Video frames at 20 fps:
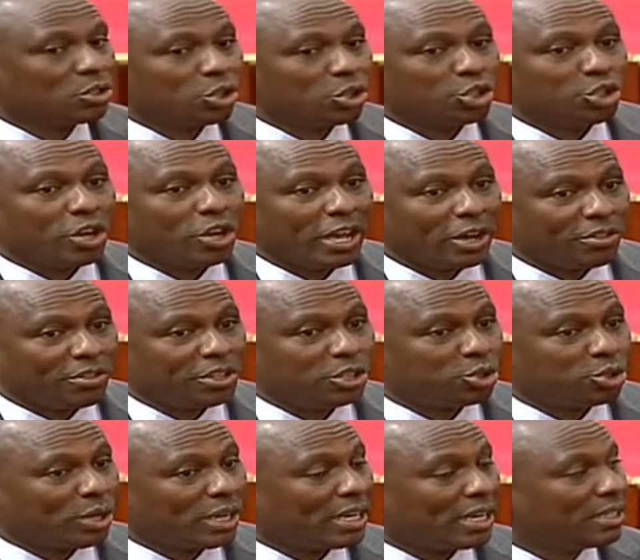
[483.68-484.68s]
social health
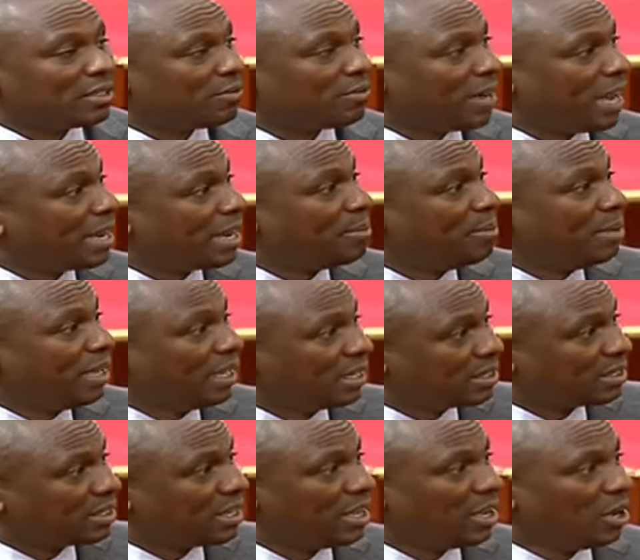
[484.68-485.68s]
insurance fund
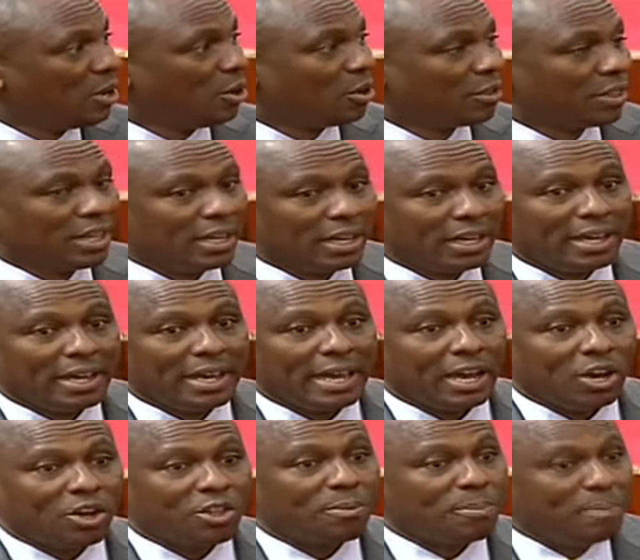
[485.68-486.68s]
bills or the
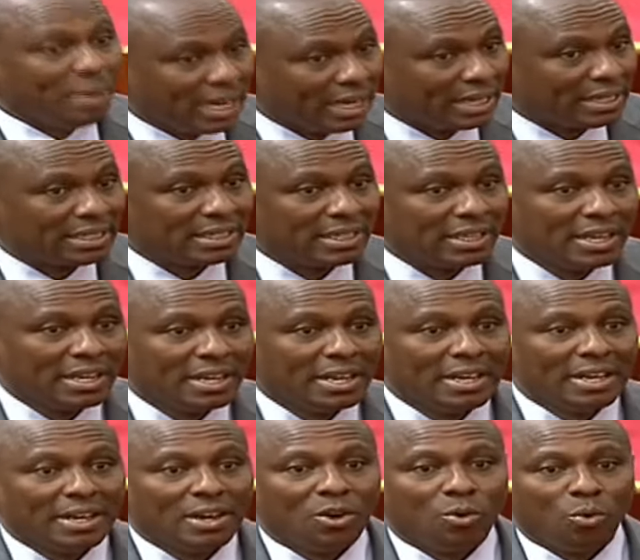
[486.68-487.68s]
health bills,
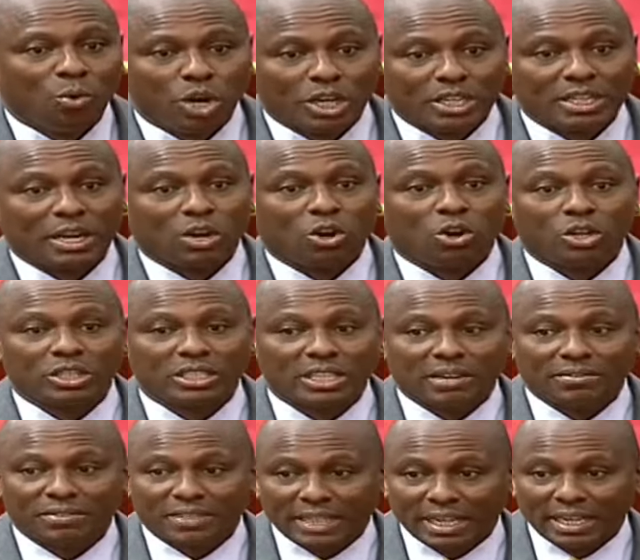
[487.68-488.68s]
what the courts
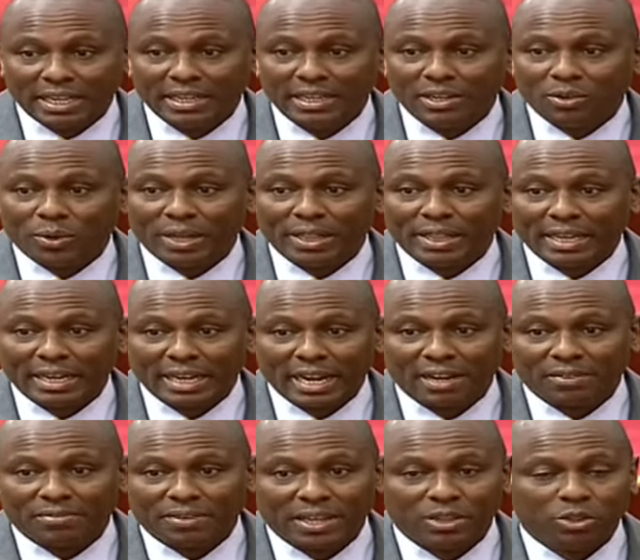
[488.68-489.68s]
have said when they
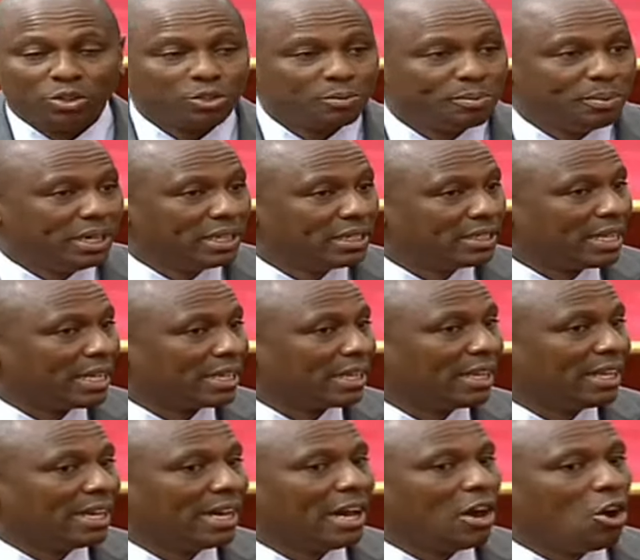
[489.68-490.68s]
nullified those bills,
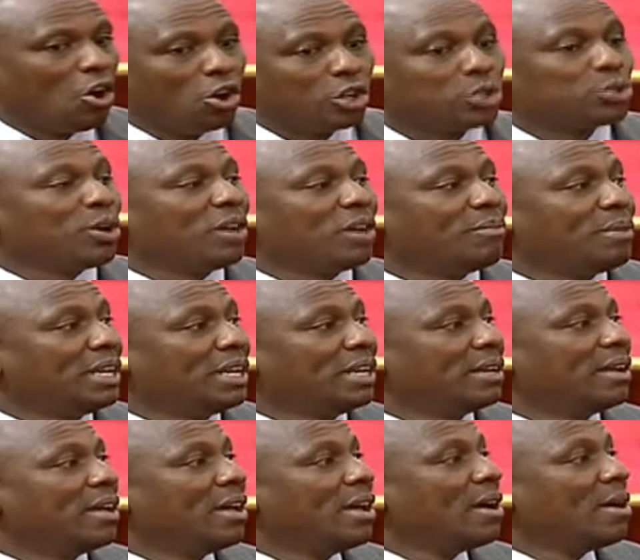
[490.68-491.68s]
that there ought to have
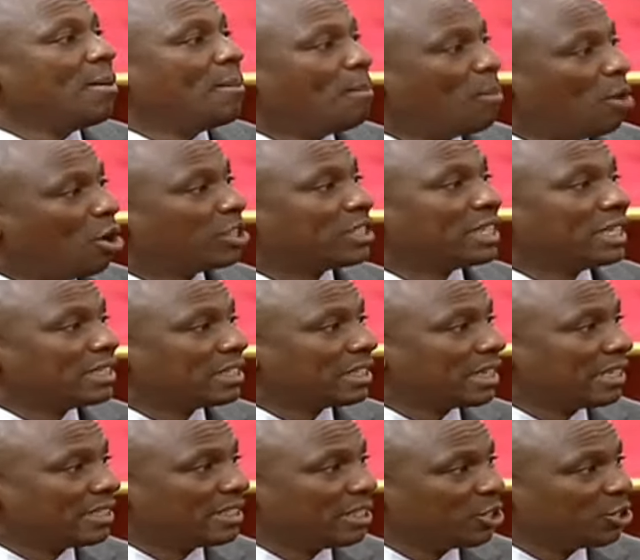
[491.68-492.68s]
been more
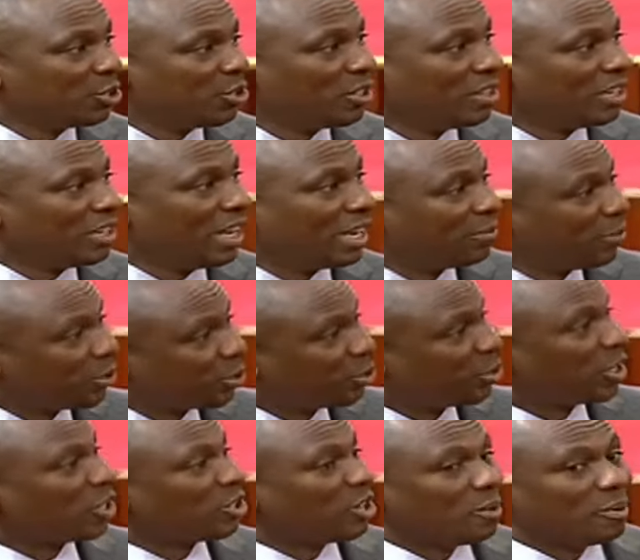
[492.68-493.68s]
sensitization.
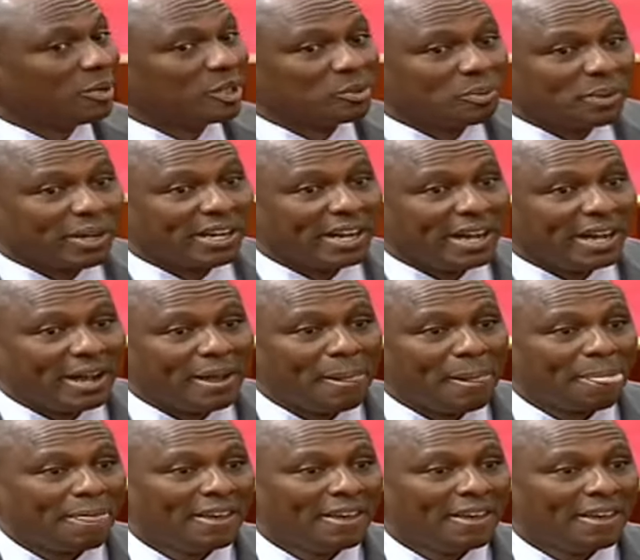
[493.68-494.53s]
Unfortunately, Honorable Speaker,